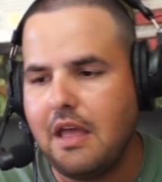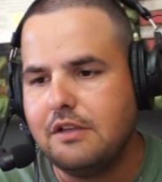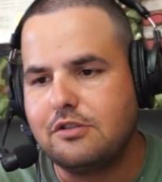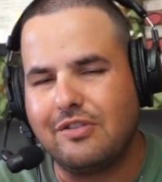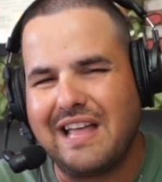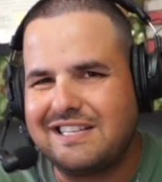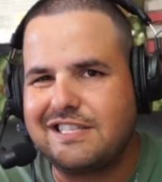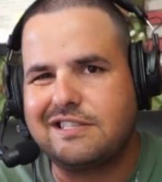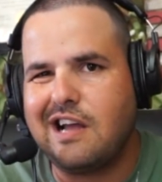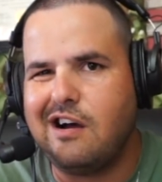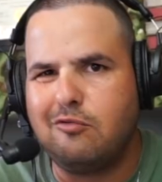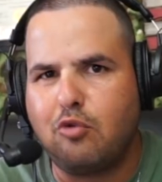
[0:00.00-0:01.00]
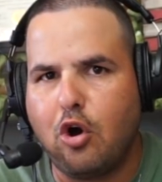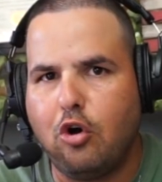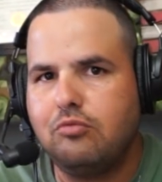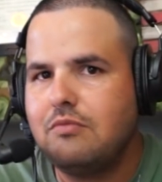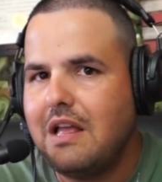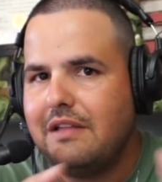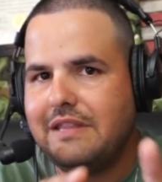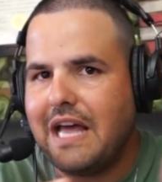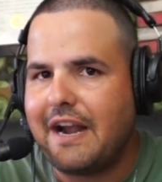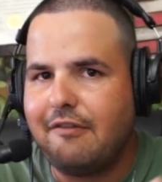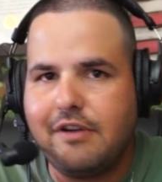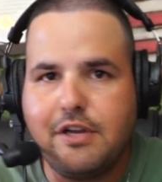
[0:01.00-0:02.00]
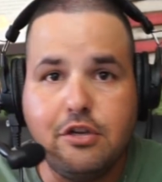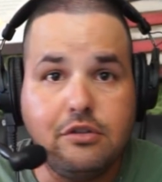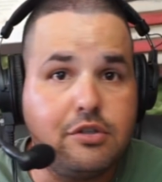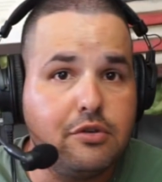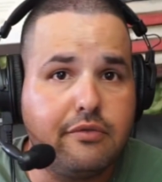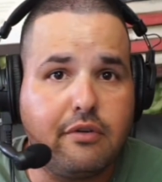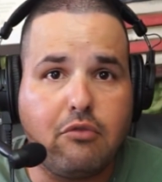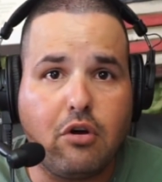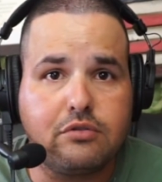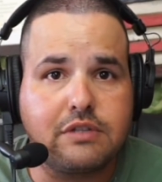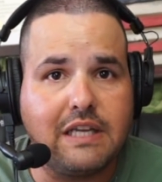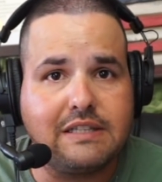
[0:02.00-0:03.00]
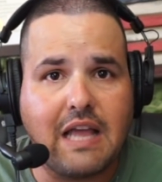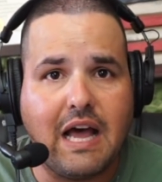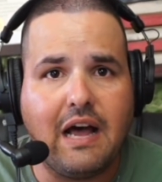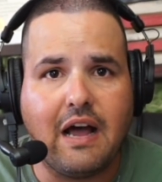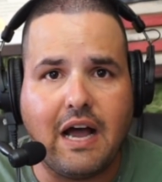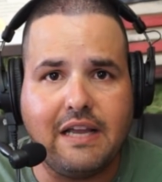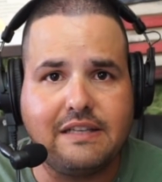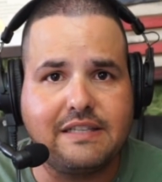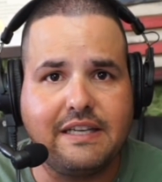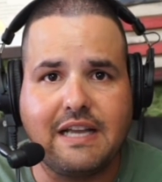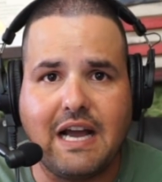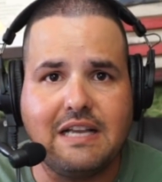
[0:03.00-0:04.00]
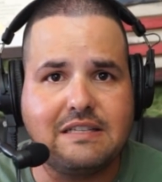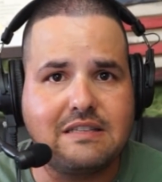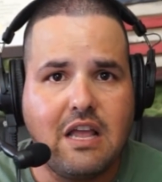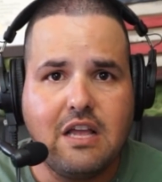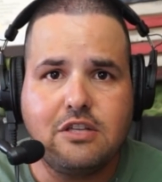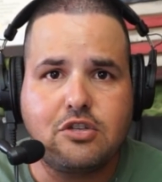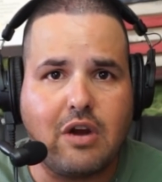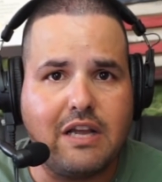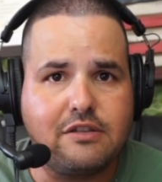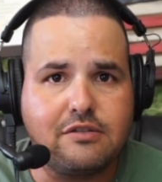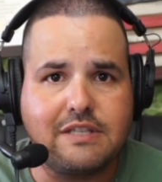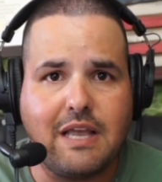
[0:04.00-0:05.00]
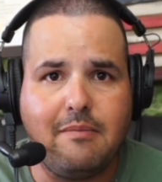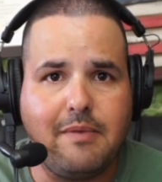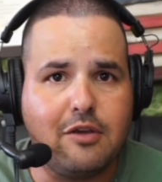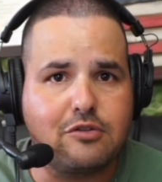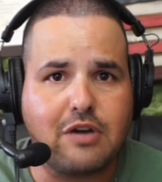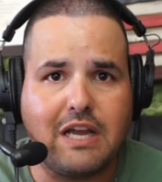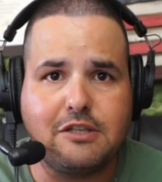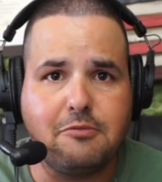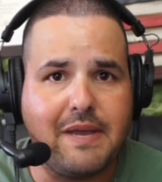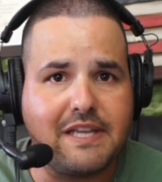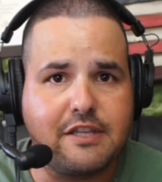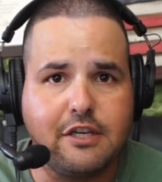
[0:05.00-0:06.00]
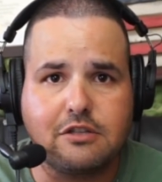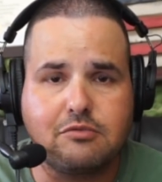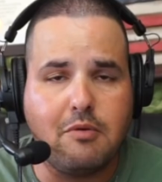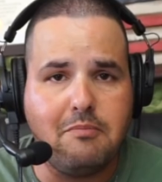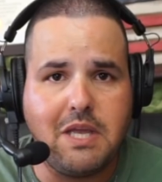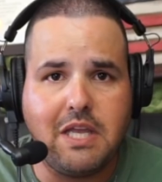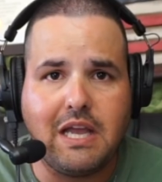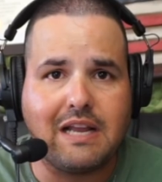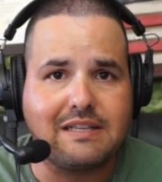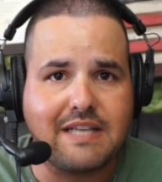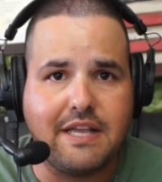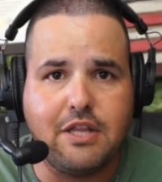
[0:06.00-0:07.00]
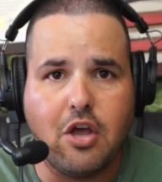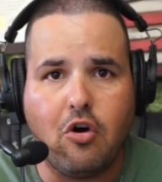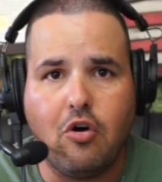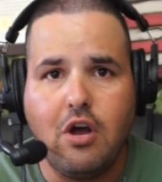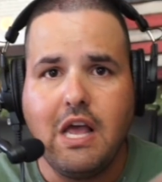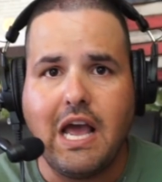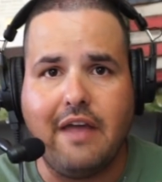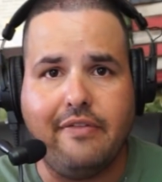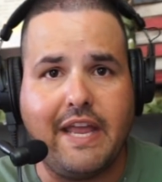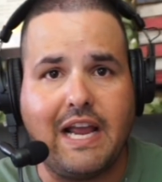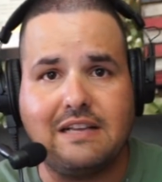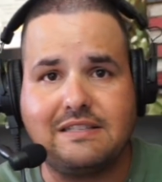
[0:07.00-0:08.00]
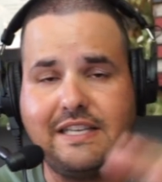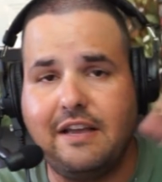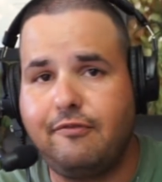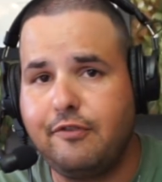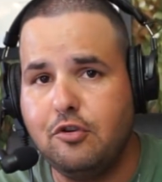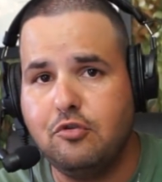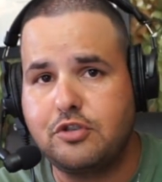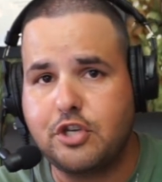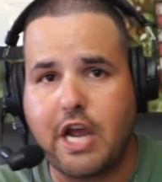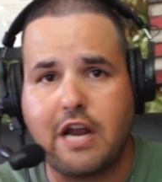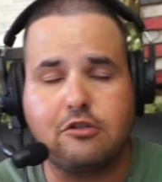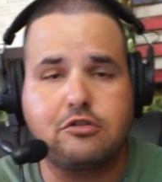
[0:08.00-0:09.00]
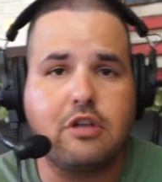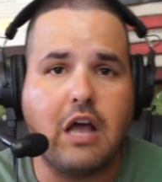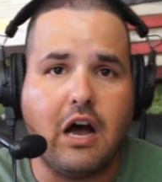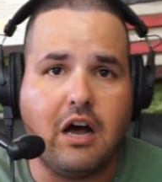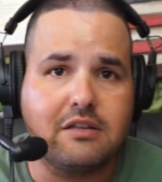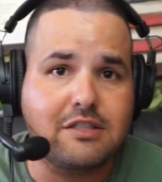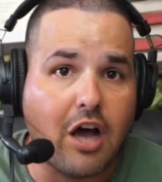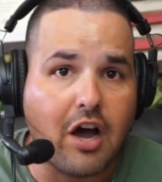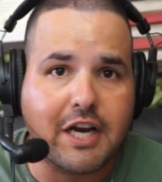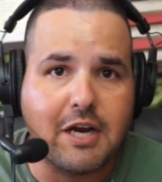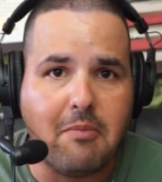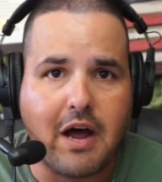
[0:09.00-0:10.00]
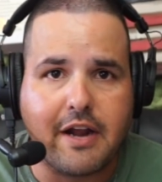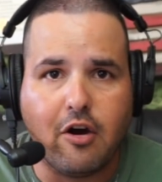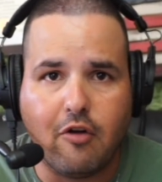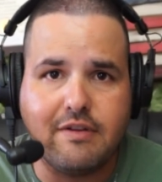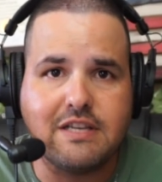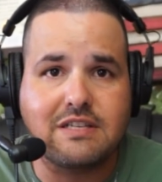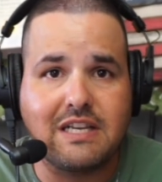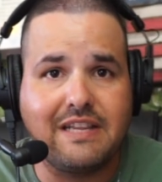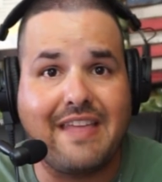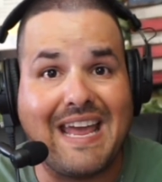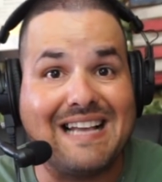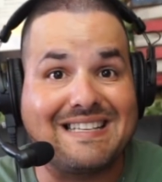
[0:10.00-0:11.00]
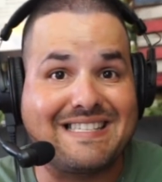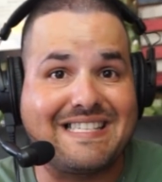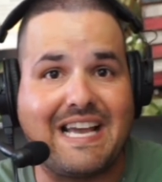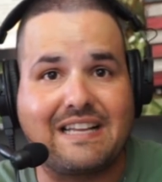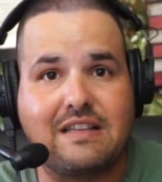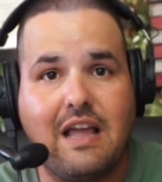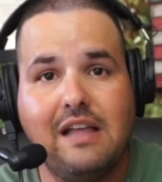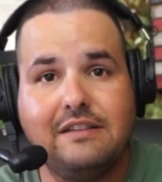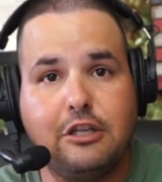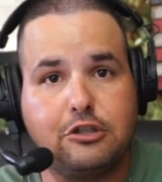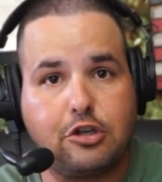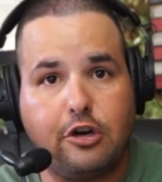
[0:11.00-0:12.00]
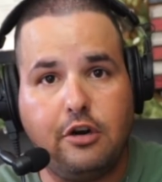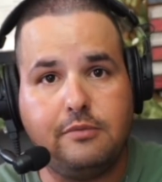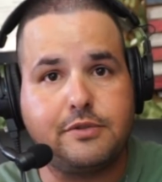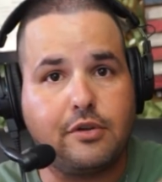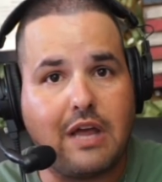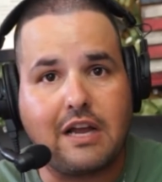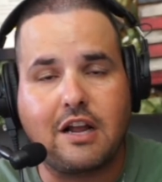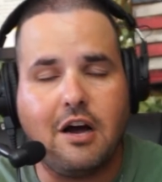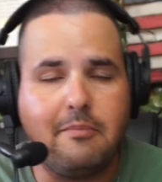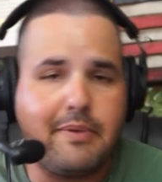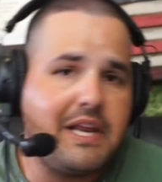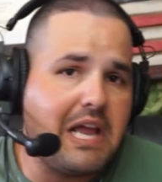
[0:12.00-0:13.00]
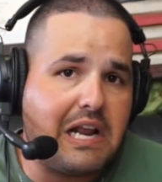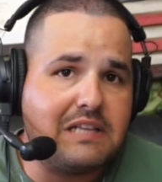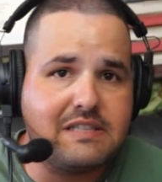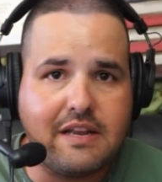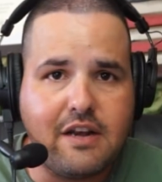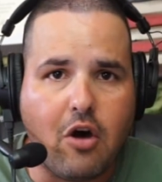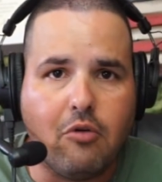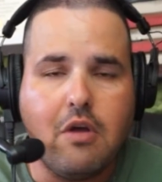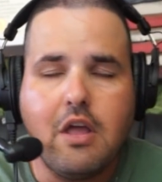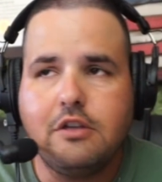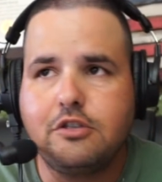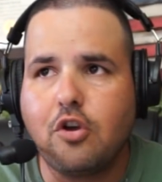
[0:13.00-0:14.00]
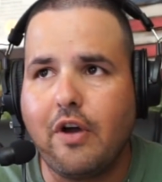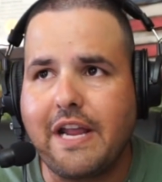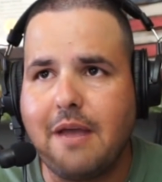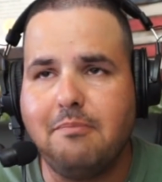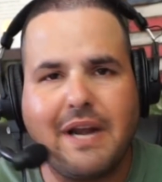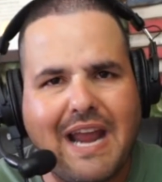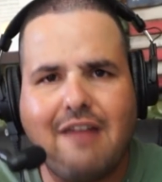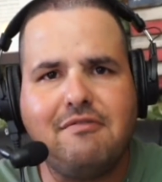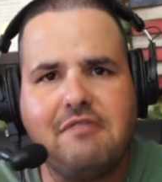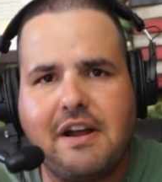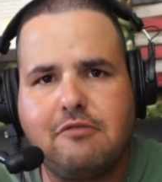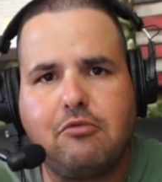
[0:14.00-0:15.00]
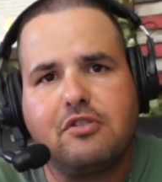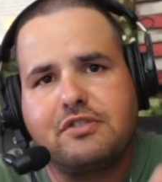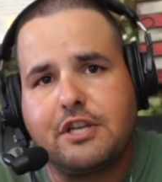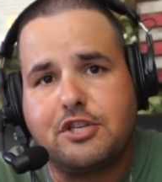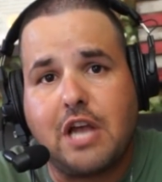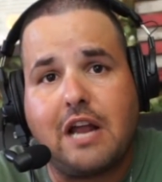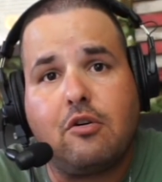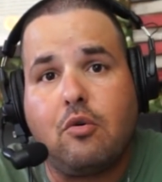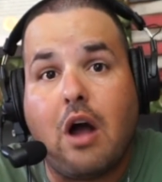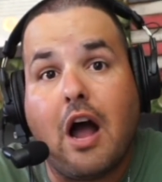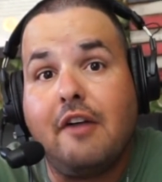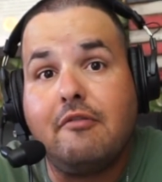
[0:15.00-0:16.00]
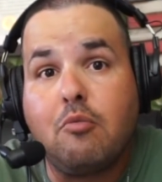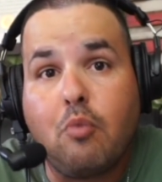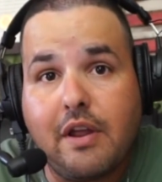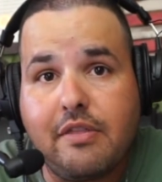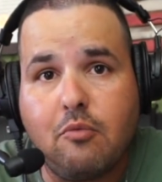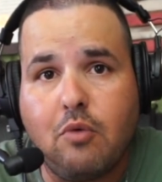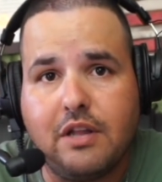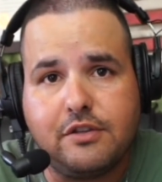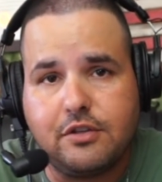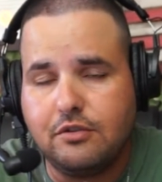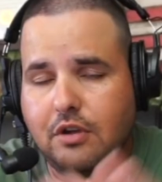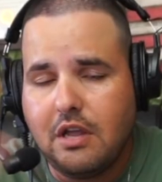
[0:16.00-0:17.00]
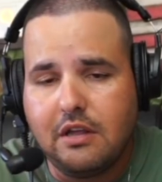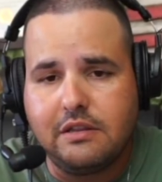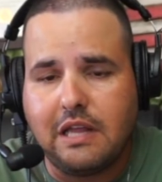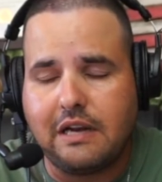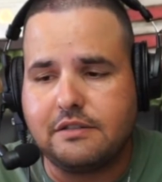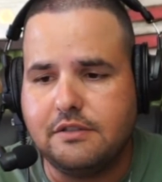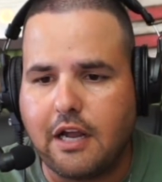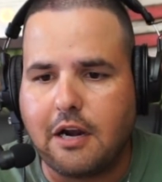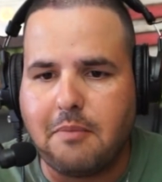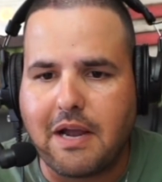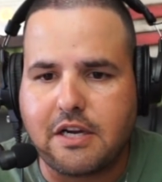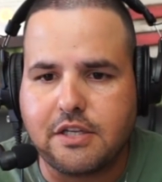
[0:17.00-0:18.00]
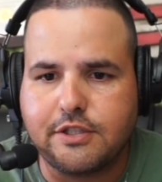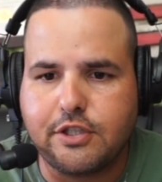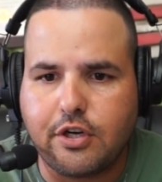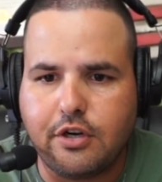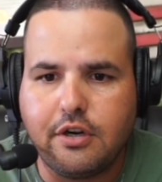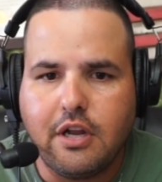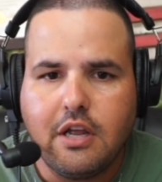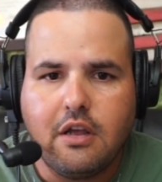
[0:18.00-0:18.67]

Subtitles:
So that's just how I roll. Not every YouTuber rolls like that. I seen guys trying to send me or trying to make deals me, and I say no. And then I see a few channels talking about it. Obviously, they accept the terms of that company, and I said no. So again, but everybody runs the channel however way they want to. That is none of my concern.